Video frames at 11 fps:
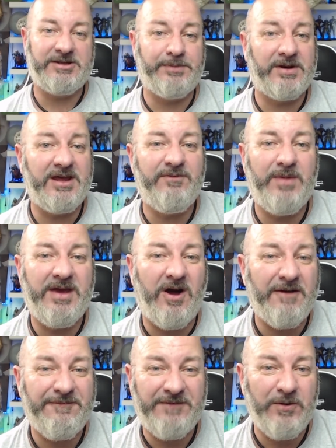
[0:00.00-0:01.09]
So believe me,
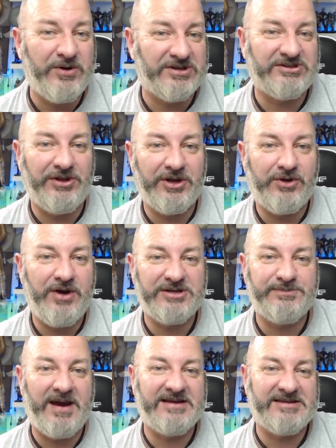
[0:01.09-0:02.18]
I focused on the
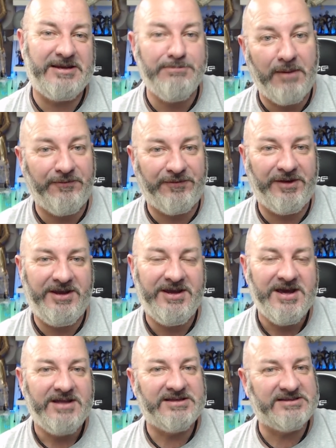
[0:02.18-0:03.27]
Crash magazine monthly
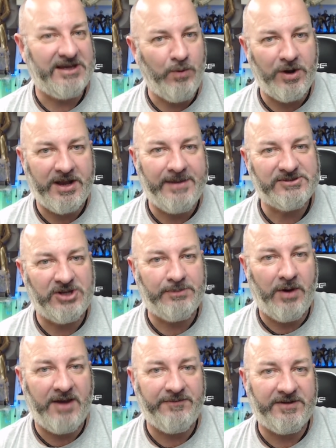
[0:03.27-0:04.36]
to see what games I'd
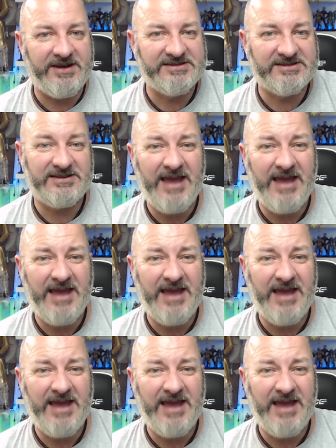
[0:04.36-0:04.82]
buy for this.